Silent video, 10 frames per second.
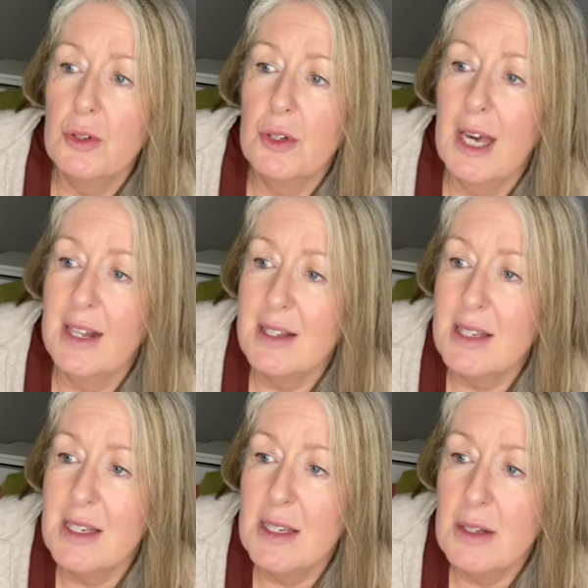gets
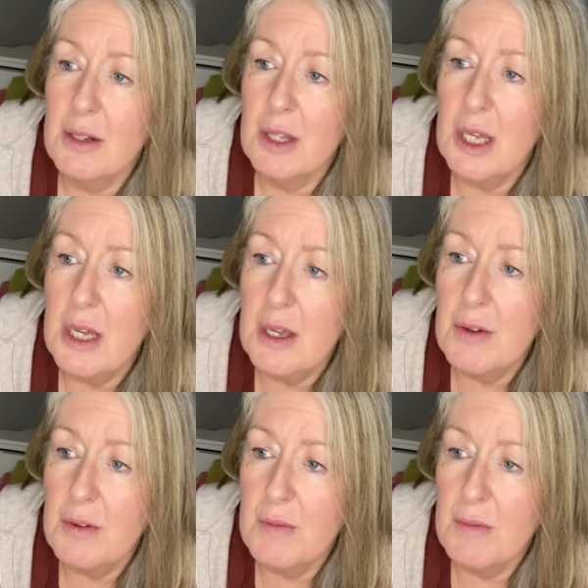
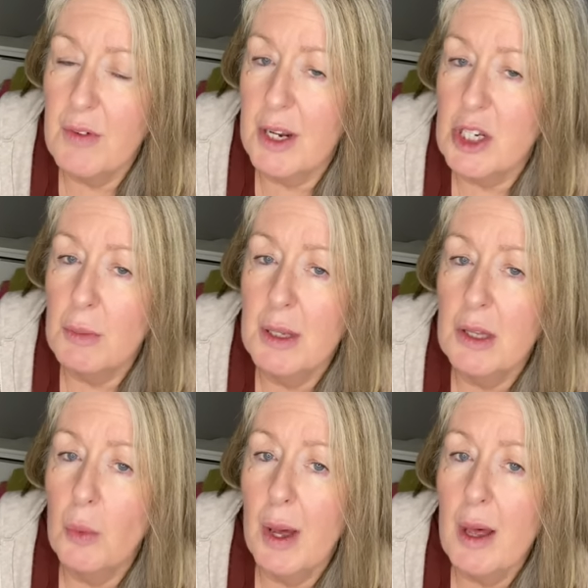the victim in the
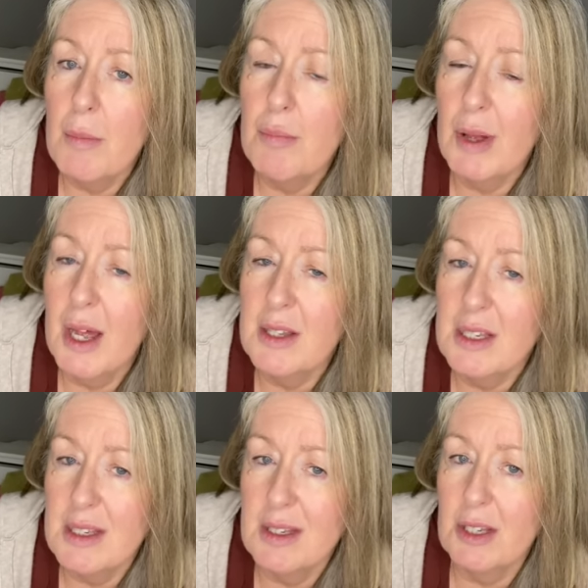web, and this
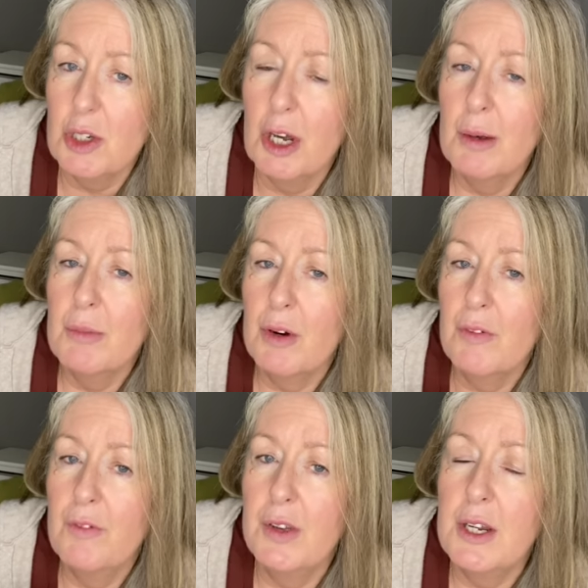is the time they're
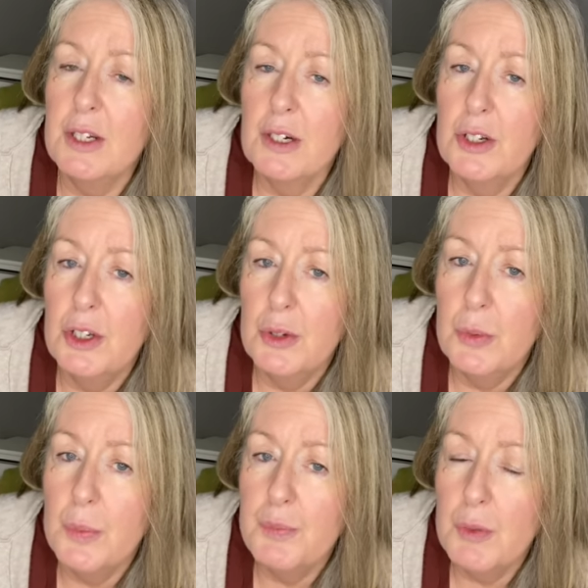feeding on you
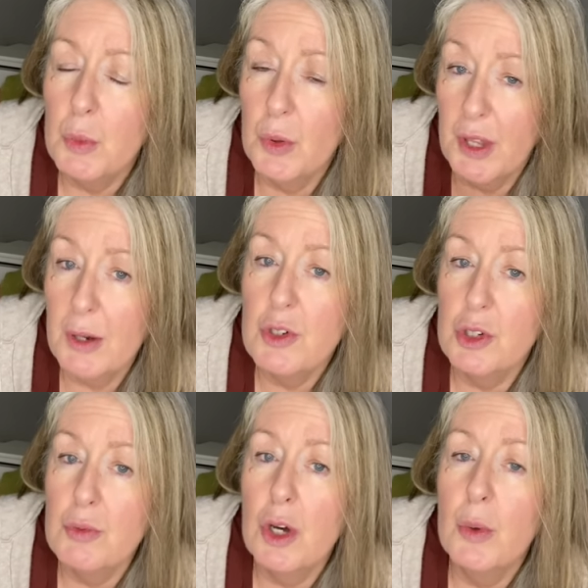without you
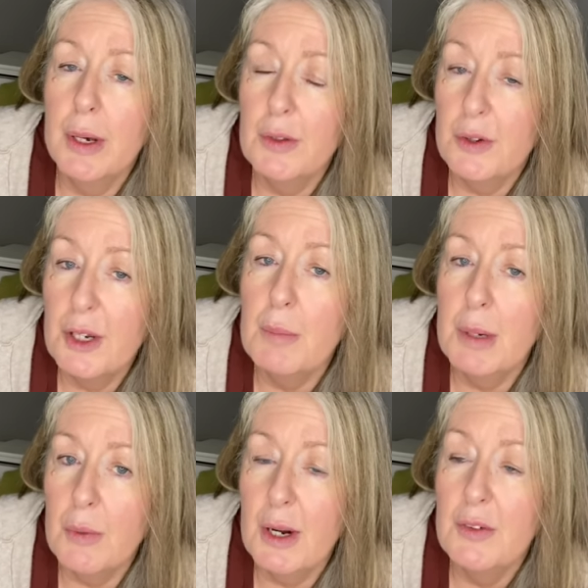knowing. They're
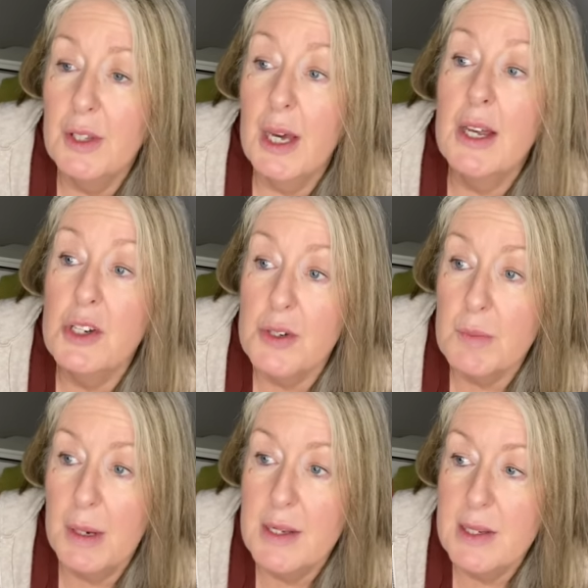nibbling around the edges
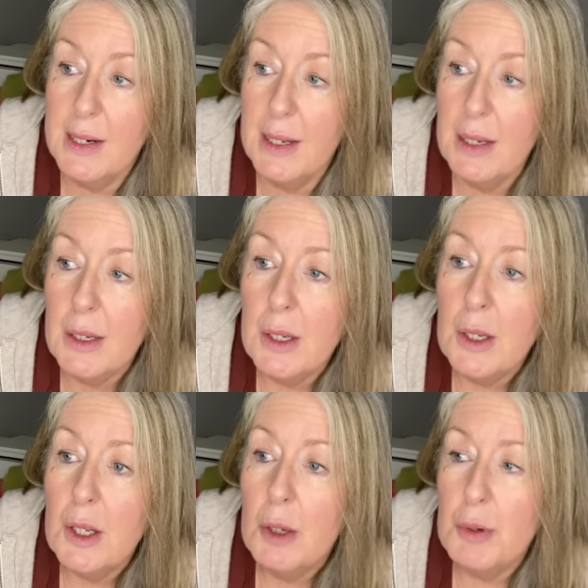basically.
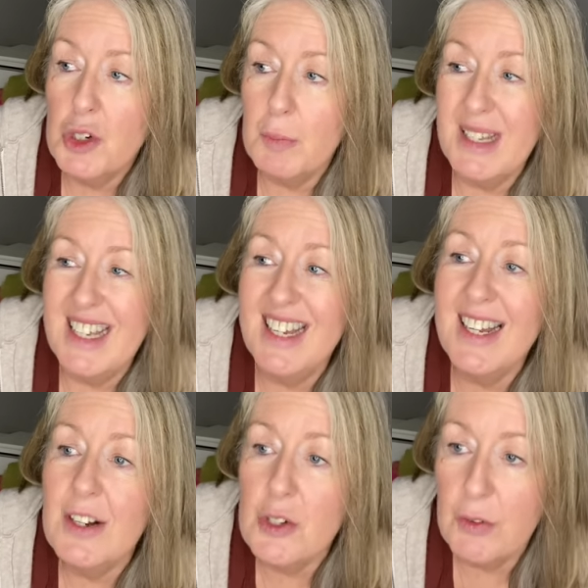But you're
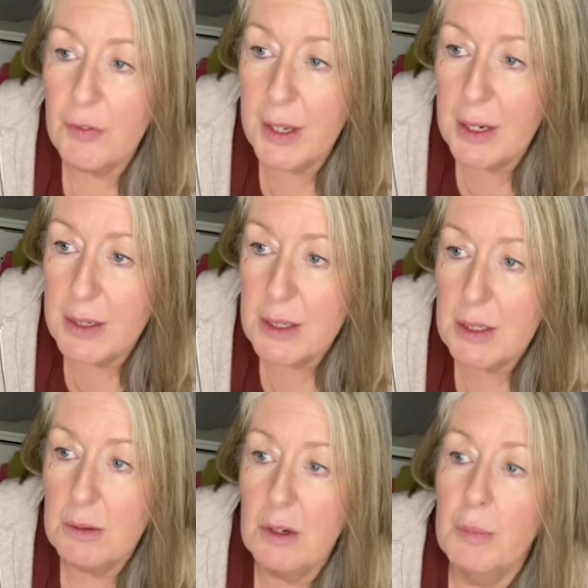beginning to feel it.
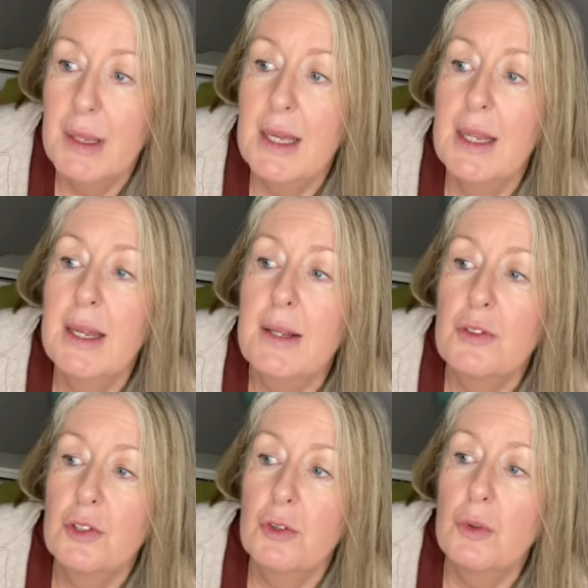They're beginning
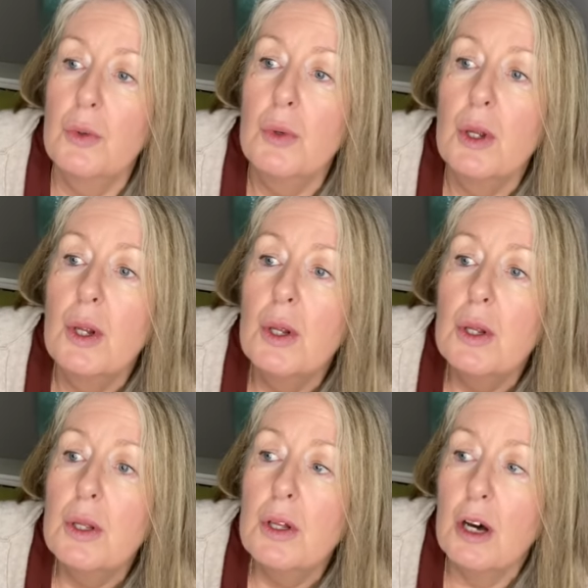to
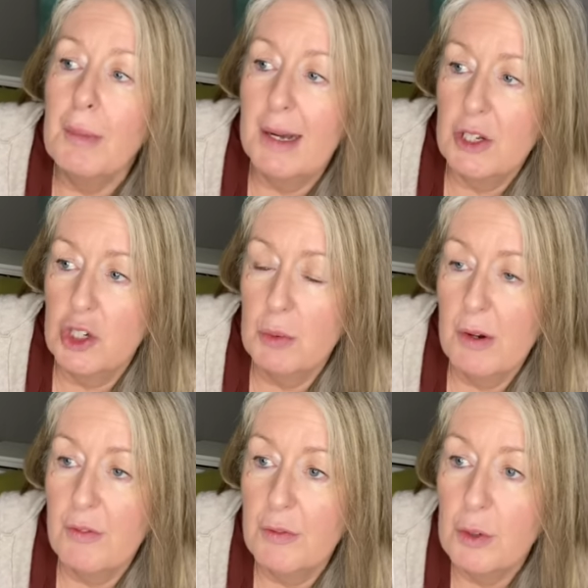come at you in
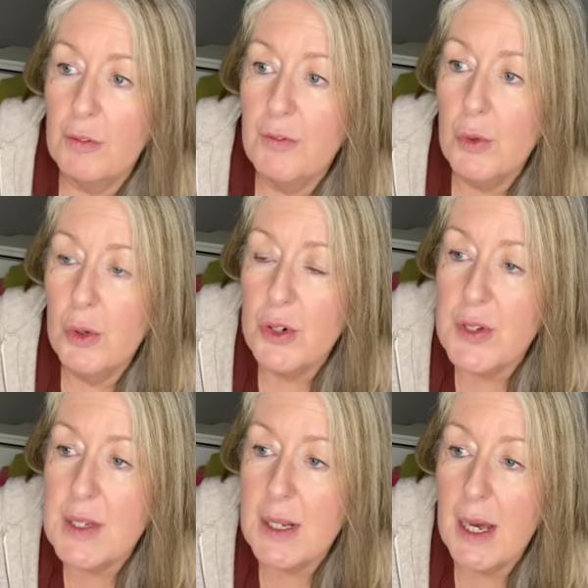full
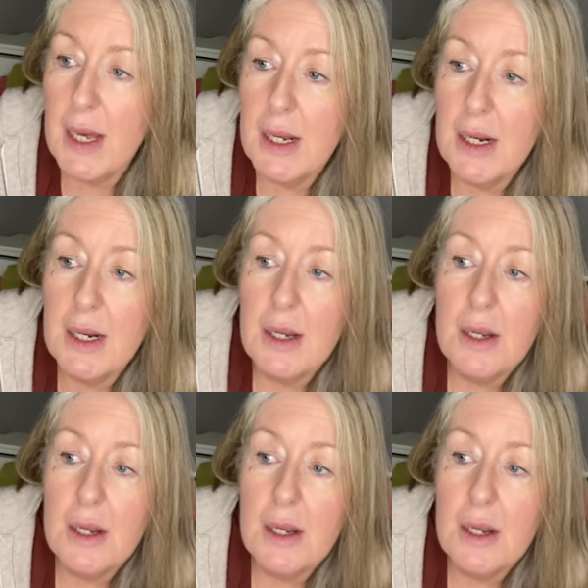force and